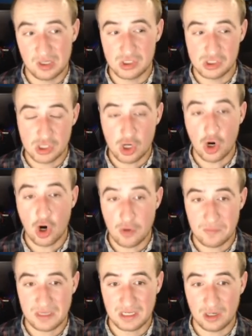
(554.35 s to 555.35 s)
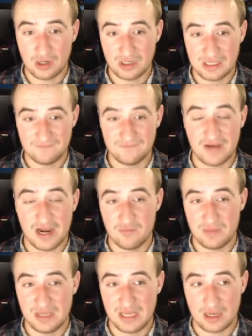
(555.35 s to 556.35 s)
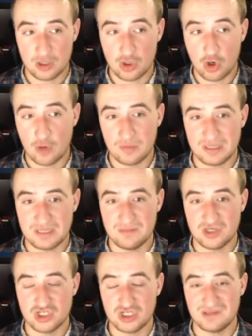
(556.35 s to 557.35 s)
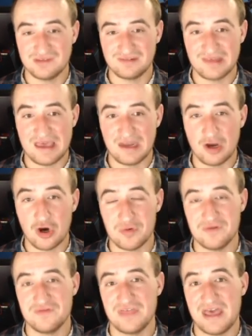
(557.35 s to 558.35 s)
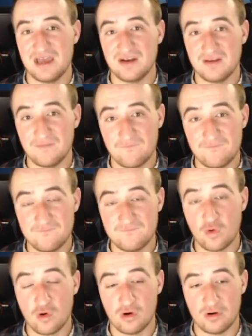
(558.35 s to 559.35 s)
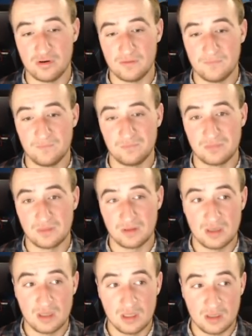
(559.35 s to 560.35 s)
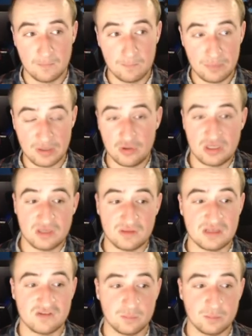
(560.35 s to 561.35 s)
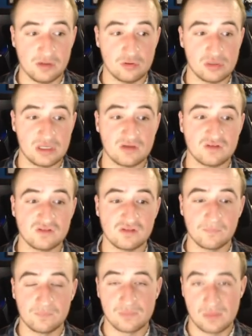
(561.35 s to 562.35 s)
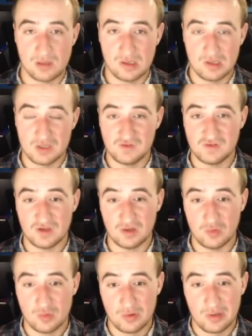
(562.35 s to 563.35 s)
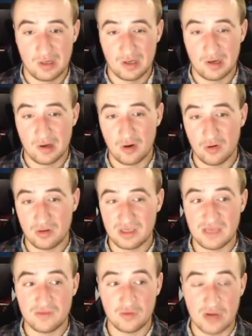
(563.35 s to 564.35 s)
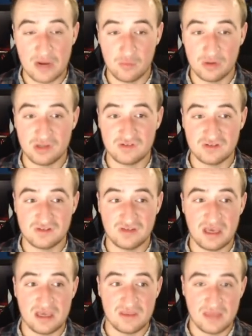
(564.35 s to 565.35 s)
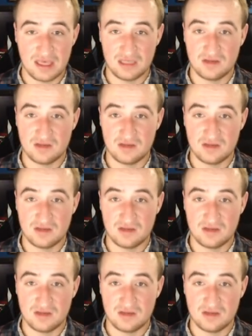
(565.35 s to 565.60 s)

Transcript: harming on the environment and carbon emissions and all of that for building these buildings. So altogether, I want to just say that